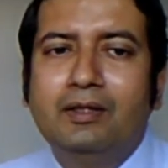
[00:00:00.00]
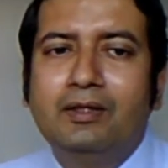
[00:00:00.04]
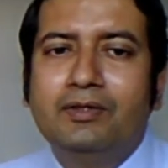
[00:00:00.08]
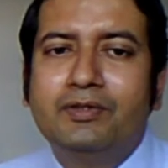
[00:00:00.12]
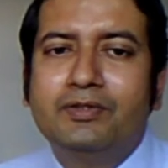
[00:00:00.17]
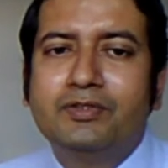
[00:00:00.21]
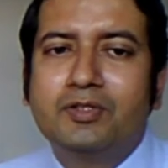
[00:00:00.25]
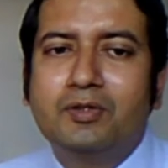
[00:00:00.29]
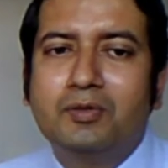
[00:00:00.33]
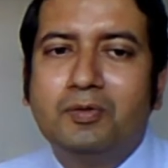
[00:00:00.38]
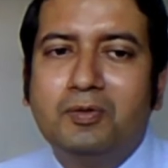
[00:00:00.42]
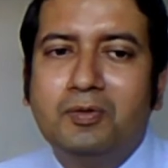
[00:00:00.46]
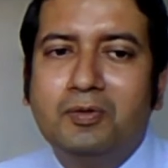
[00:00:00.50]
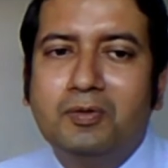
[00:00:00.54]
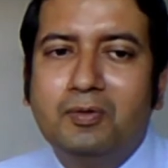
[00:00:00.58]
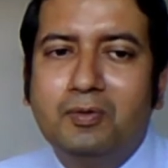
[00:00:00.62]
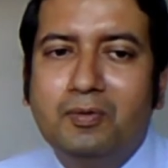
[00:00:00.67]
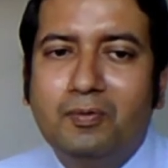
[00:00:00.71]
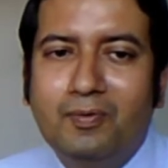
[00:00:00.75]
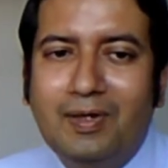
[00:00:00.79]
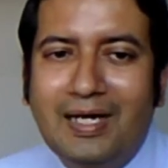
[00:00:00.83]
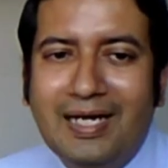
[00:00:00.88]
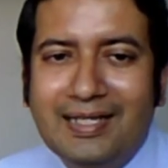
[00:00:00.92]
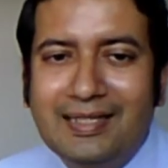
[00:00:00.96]
So
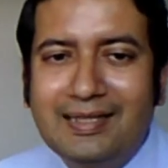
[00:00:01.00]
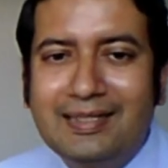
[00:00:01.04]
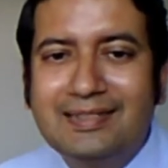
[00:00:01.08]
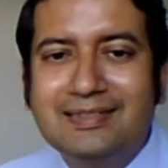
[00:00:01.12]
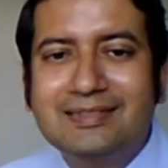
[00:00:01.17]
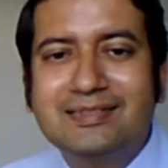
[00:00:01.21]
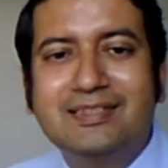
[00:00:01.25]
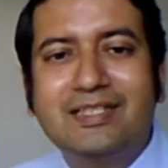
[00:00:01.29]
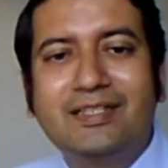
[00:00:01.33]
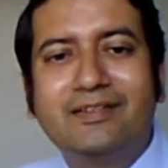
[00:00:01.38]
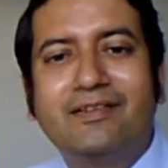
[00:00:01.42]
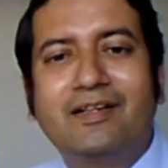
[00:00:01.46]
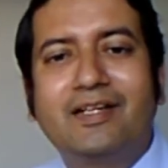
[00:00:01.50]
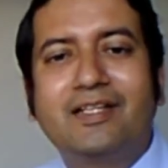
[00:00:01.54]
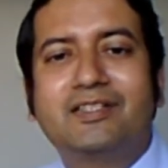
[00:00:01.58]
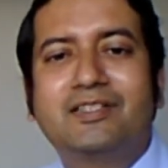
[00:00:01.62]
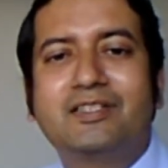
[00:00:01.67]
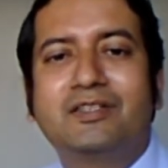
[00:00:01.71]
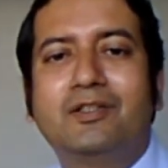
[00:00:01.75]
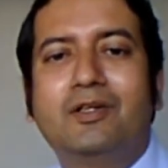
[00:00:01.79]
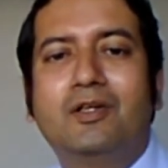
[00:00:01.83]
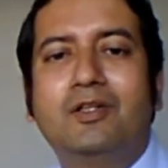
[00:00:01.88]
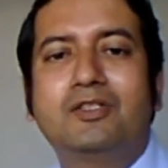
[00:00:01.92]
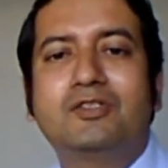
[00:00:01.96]
while this
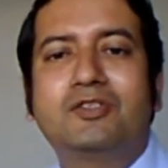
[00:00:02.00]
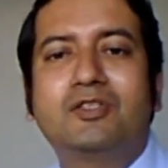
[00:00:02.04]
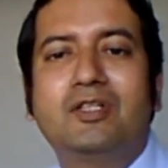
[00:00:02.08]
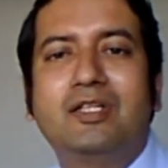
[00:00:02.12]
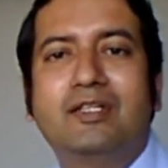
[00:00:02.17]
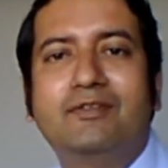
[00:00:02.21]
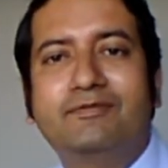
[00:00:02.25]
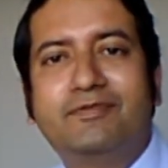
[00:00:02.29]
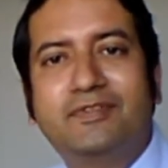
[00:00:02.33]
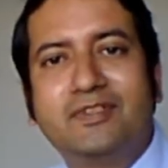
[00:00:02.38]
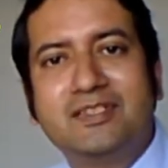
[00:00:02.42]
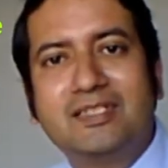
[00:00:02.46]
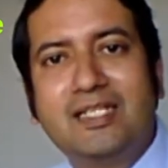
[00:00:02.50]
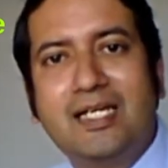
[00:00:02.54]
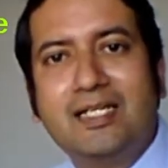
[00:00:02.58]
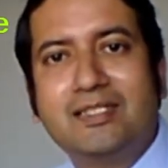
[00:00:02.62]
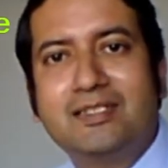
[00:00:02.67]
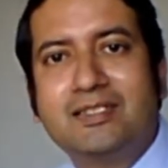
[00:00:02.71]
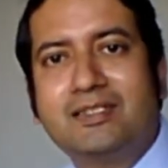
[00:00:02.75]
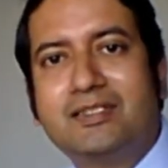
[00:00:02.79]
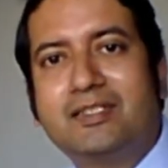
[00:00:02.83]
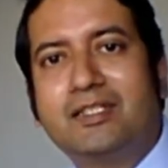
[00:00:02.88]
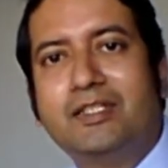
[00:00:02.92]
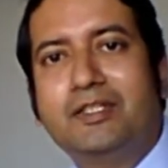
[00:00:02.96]
generation also
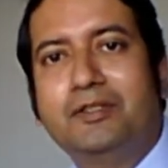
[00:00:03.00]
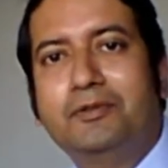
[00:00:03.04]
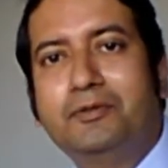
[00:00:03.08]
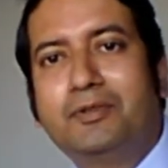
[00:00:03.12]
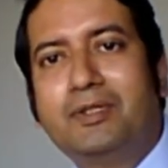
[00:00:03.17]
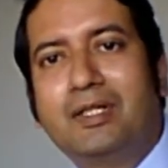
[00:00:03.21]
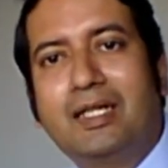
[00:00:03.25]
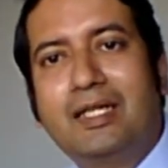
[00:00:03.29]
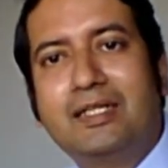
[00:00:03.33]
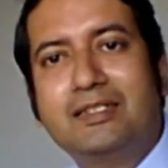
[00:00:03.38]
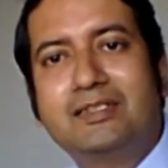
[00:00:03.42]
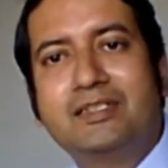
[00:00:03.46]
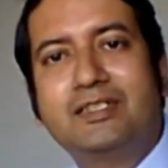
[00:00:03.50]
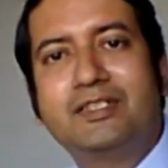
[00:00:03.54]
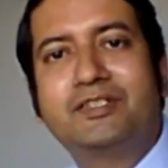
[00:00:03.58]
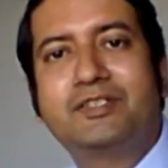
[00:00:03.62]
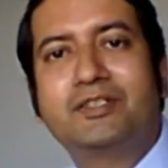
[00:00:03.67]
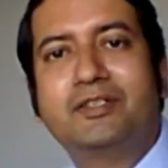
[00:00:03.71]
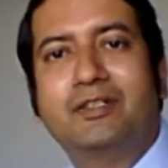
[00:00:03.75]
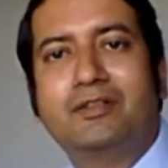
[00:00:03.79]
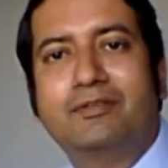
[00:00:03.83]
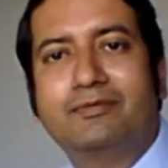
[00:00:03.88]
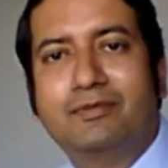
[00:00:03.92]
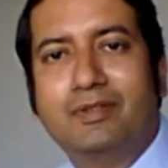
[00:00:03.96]
emphasizes the
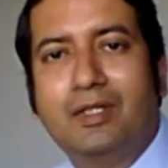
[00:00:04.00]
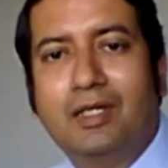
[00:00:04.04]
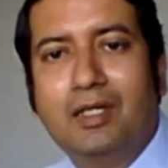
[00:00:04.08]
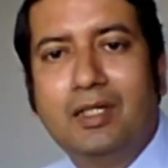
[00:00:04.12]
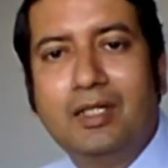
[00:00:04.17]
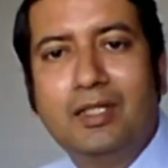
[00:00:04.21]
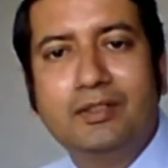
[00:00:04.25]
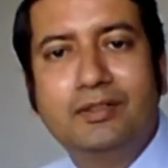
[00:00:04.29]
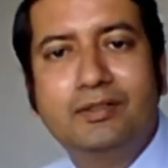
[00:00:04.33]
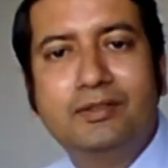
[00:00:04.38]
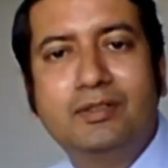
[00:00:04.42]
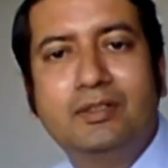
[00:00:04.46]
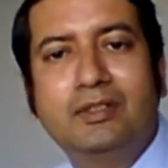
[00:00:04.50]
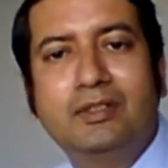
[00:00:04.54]
utilization of knowledge,